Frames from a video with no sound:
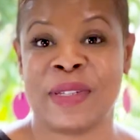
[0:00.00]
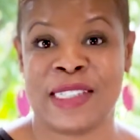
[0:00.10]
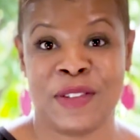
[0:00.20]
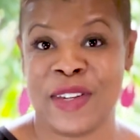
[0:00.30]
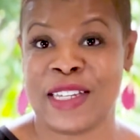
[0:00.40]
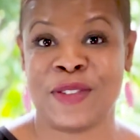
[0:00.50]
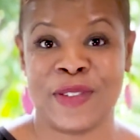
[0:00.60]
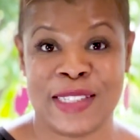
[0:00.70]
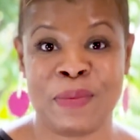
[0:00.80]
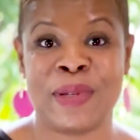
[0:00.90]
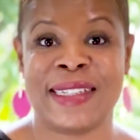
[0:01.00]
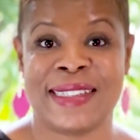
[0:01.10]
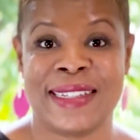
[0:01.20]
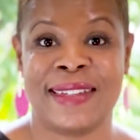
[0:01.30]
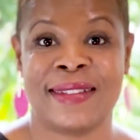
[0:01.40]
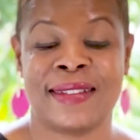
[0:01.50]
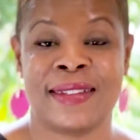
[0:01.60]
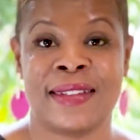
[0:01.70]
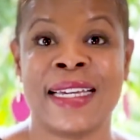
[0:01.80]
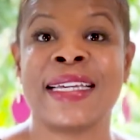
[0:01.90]
Pacifica's visibility,
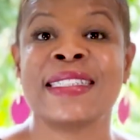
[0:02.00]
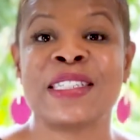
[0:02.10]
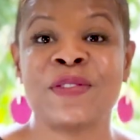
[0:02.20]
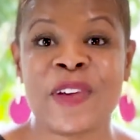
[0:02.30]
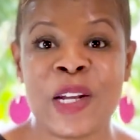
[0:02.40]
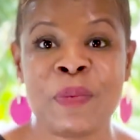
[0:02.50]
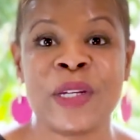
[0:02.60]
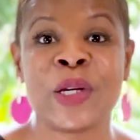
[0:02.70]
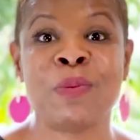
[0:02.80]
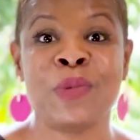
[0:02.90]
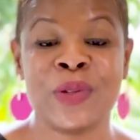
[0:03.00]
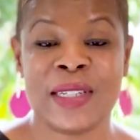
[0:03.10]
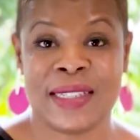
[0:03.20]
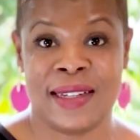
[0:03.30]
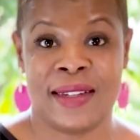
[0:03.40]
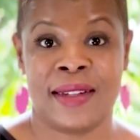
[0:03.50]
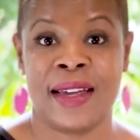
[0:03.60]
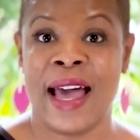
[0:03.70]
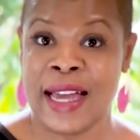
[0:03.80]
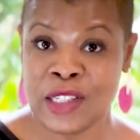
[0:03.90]
developing community
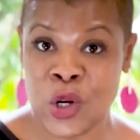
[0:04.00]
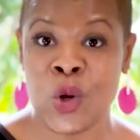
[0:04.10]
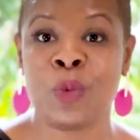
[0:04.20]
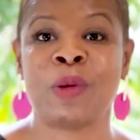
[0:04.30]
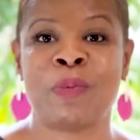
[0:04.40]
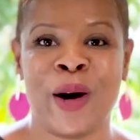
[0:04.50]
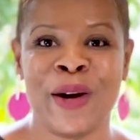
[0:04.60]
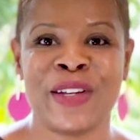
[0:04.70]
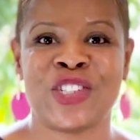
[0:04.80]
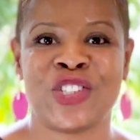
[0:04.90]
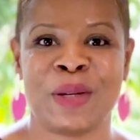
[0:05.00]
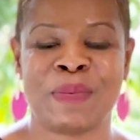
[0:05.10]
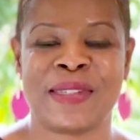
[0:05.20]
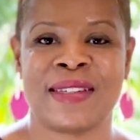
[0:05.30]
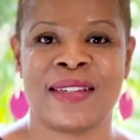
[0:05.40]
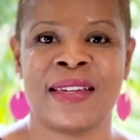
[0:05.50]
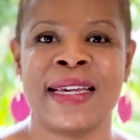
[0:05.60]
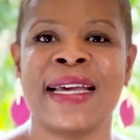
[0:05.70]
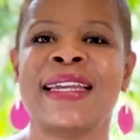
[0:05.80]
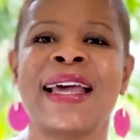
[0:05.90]
and global partnerships,
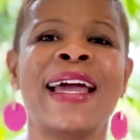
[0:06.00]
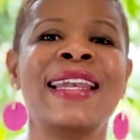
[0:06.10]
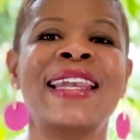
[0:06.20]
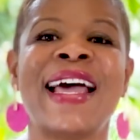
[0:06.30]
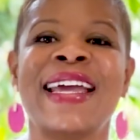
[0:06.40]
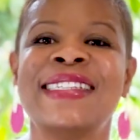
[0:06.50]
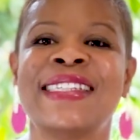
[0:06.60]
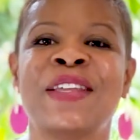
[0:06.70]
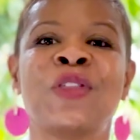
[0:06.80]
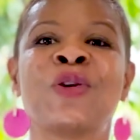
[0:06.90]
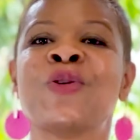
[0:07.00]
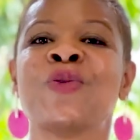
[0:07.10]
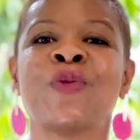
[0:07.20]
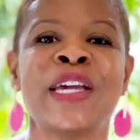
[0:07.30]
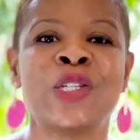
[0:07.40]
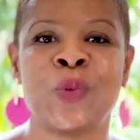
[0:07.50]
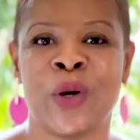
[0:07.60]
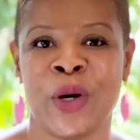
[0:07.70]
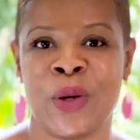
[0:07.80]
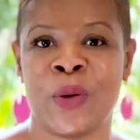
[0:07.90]
and highlighting the great
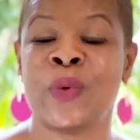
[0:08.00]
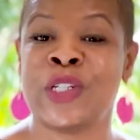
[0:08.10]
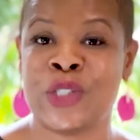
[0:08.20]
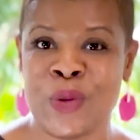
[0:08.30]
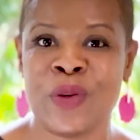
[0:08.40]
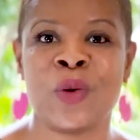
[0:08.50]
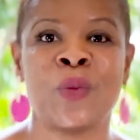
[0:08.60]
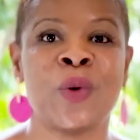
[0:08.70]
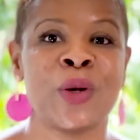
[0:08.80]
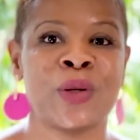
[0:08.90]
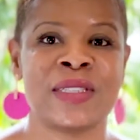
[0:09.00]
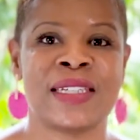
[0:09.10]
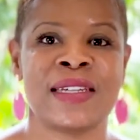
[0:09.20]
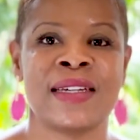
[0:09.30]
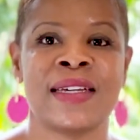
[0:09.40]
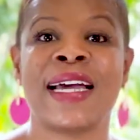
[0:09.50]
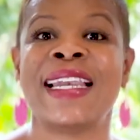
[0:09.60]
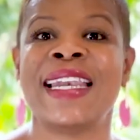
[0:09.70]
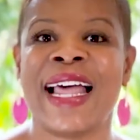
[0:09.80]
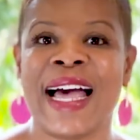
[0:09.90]
work we do in the world
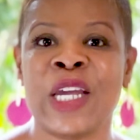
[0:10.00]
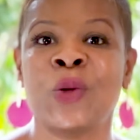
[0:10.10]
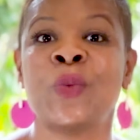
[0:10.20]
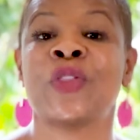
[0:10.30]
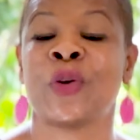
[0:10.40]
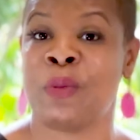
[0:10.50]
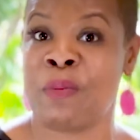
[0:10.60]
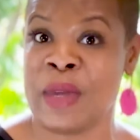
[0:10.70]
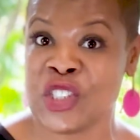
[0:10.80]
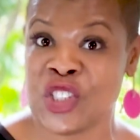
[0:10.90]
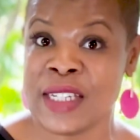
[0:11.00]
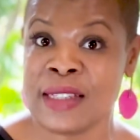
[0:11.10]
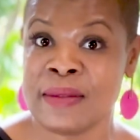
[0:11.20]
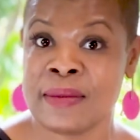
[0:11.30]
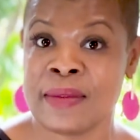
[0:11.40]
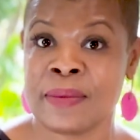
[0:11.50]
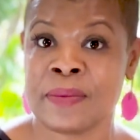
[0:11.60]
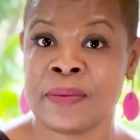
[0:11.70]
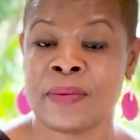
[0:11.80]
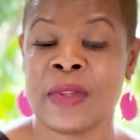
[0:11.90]
align with our mission,
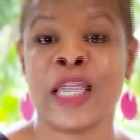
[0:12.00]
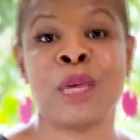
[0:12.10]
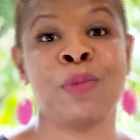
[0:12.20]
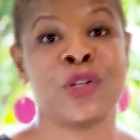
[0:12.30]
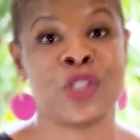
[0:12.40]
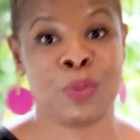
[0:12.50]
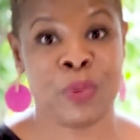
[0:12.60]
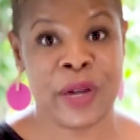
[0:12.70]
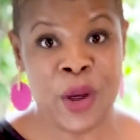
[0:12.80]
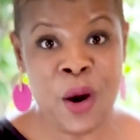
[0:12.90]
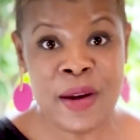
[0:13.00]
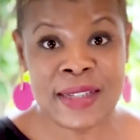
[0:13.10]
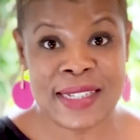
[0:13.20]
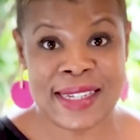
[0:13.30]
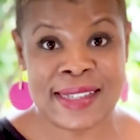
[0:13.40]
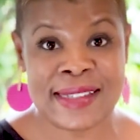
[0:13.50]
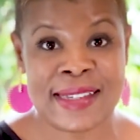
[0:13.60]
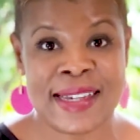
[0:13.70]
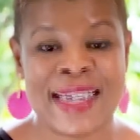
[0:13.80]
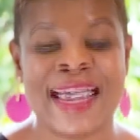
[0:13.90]
emerging priorities,
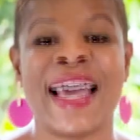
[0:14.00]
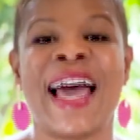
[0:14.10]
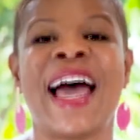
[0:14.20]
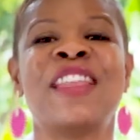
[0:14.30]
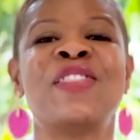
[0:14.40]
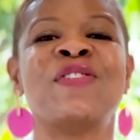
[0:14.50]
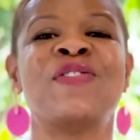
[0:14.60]
and the